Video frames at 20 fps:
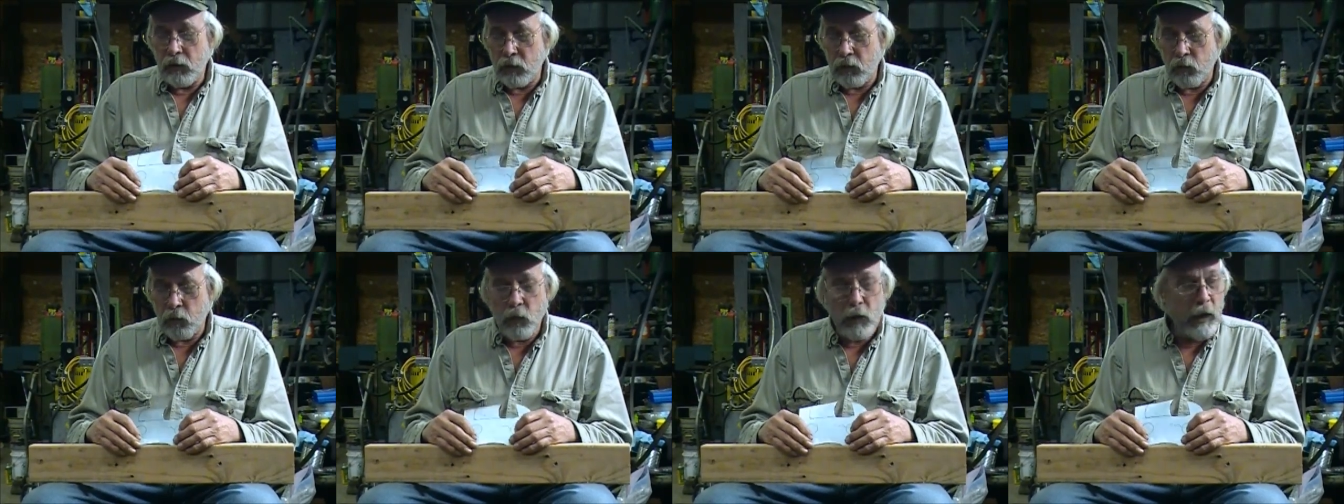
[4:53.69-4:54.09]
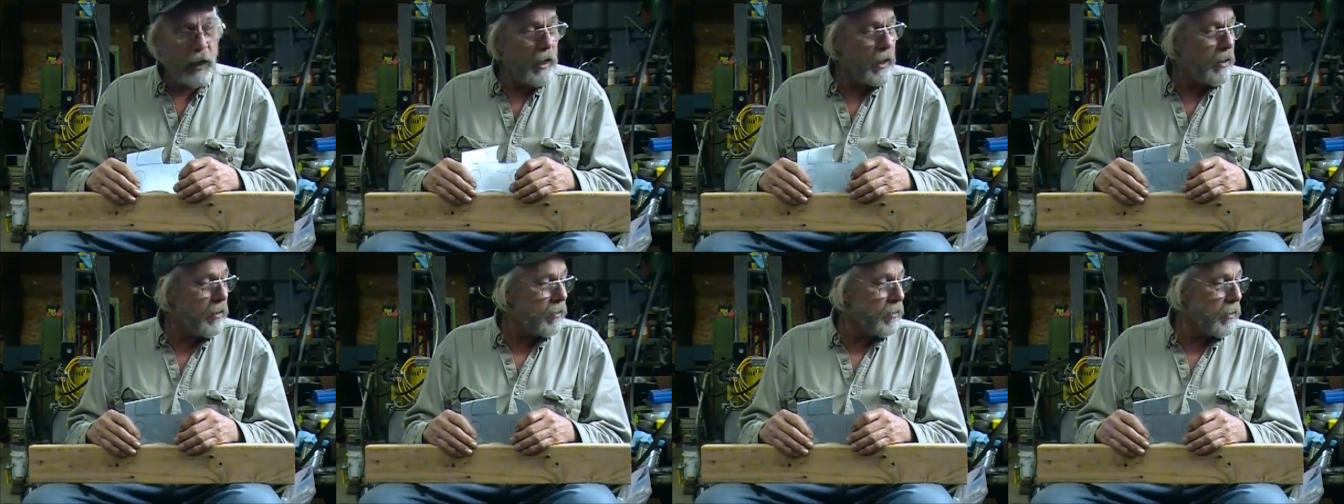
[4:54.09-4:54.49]
just
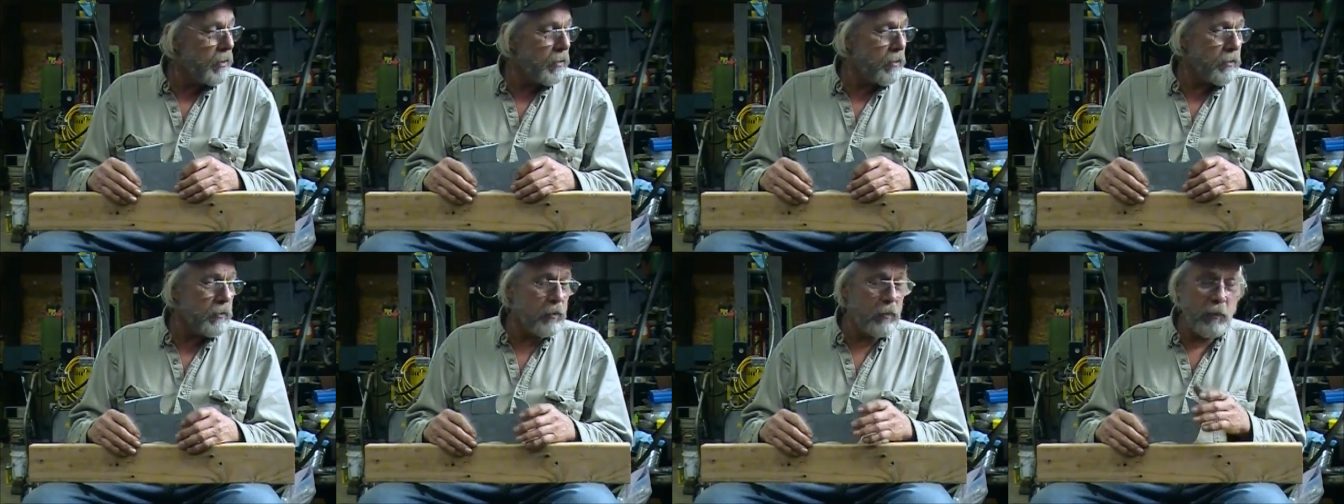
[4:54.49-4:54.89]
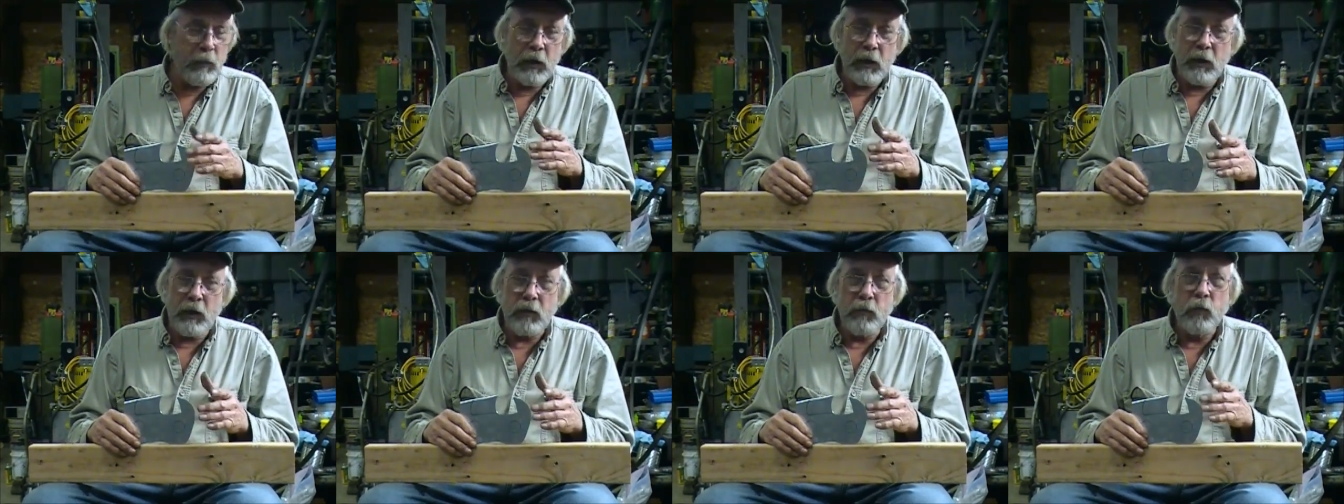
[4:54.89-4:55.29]
way, you know, to
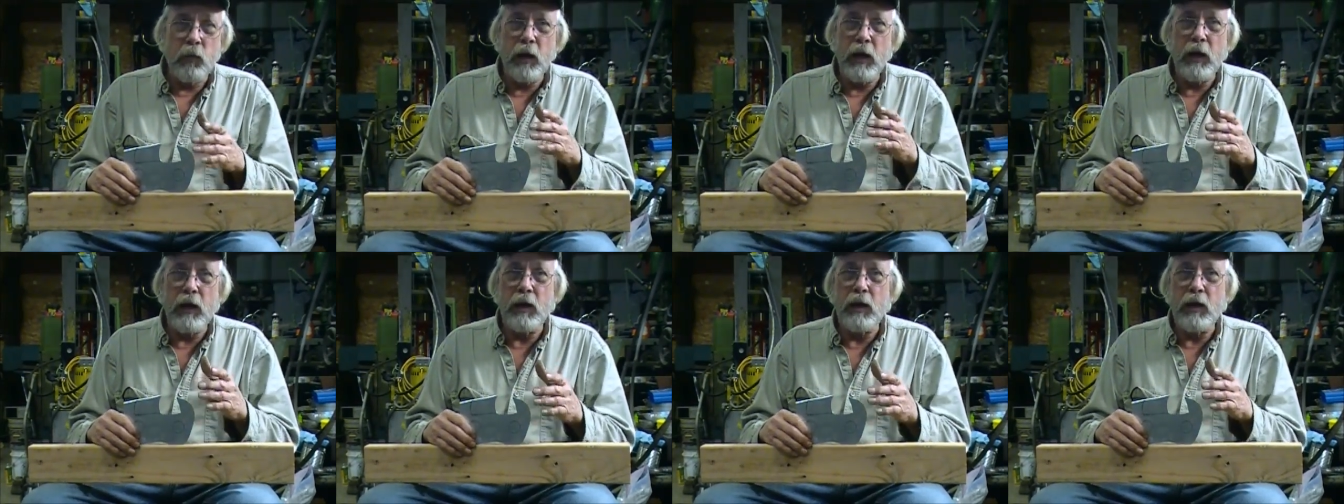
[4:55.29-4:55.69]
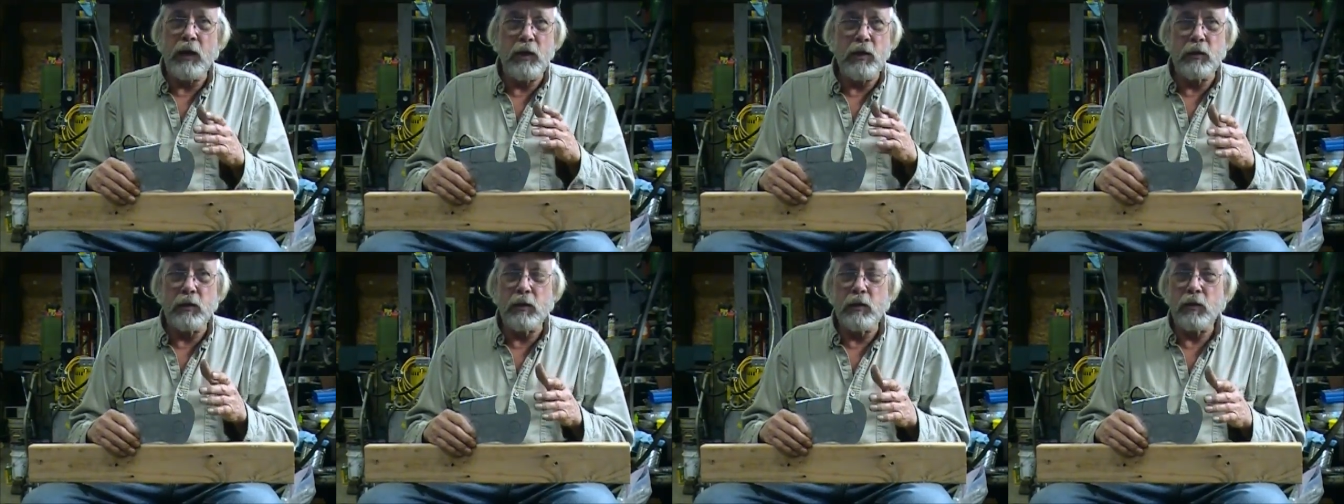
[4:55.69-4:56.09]
me, it's way
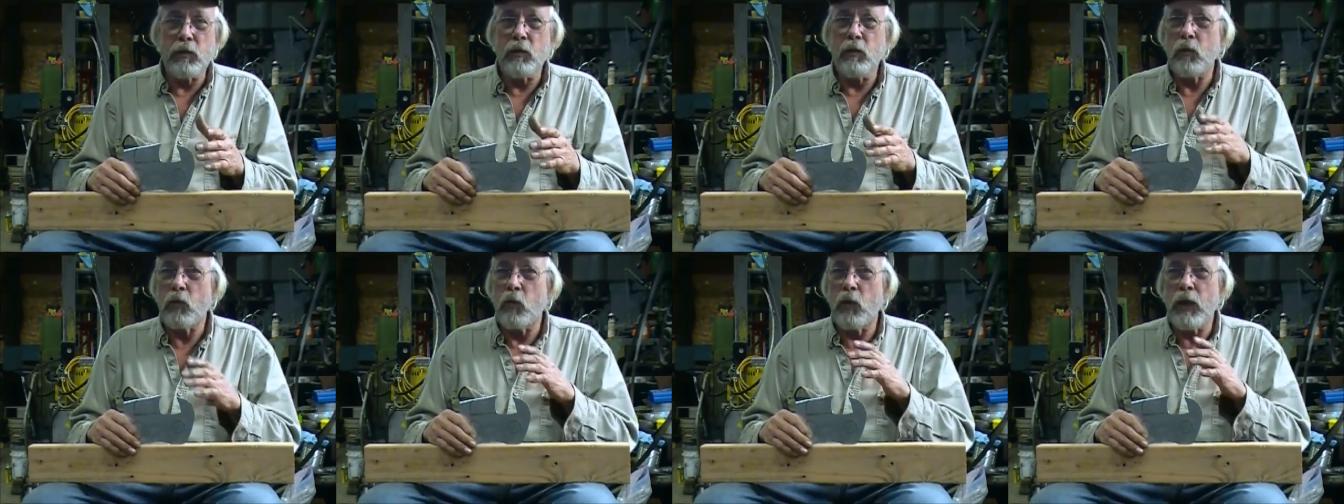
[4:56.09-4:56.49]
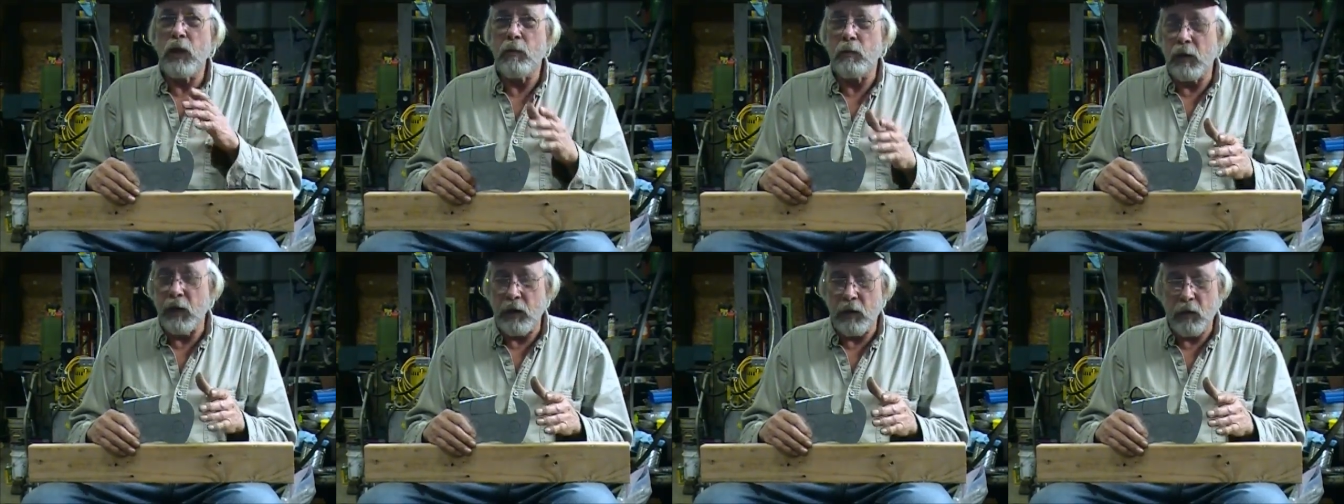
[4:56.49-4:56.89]
easier,
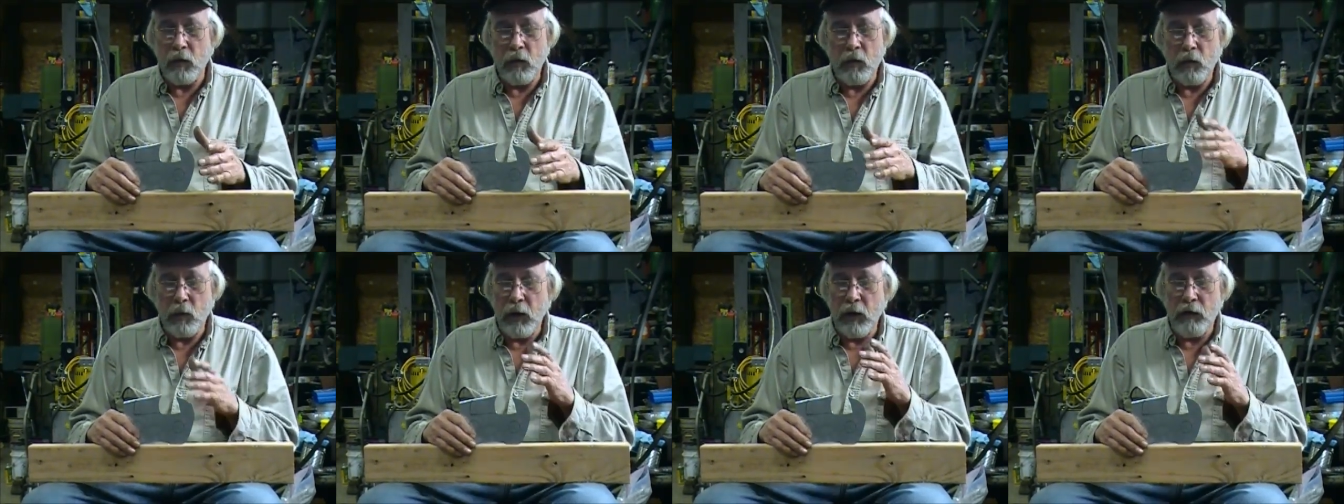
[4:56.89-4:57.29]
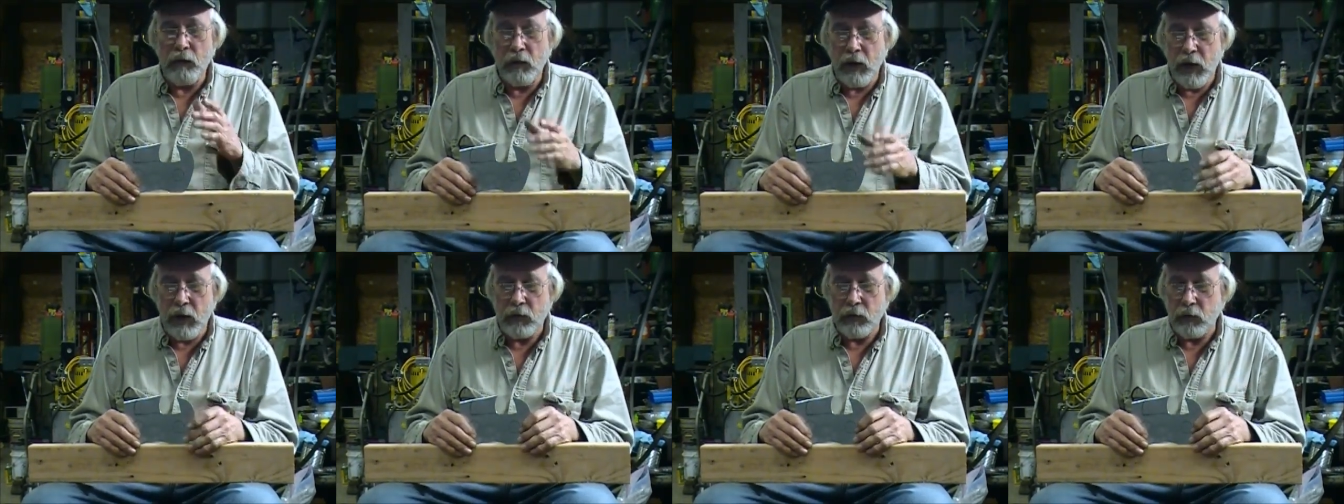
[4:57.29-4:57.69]
way better, way
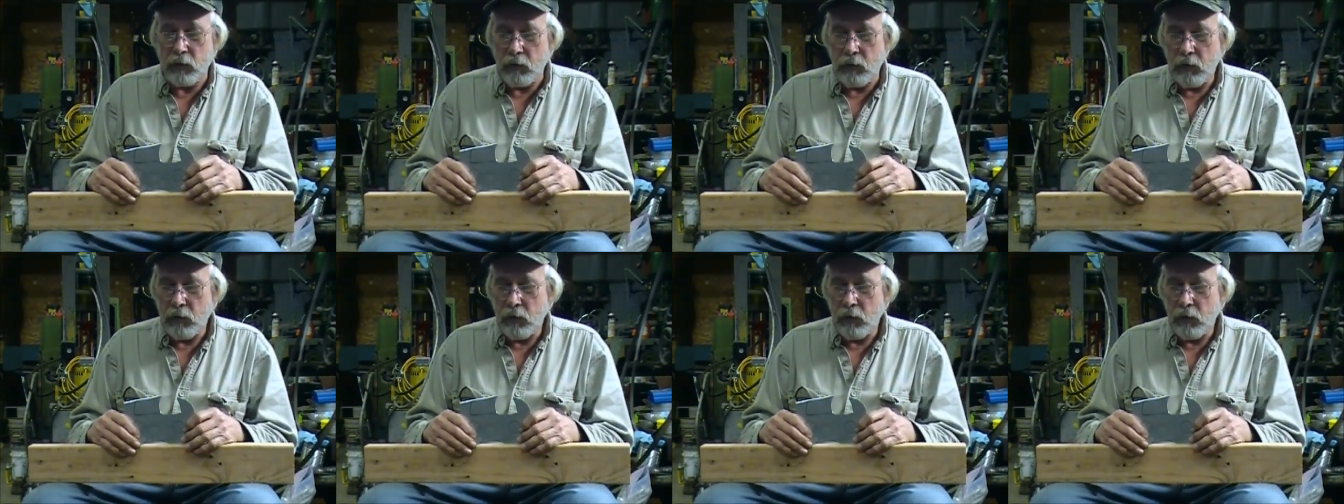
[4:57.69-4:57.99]
faster.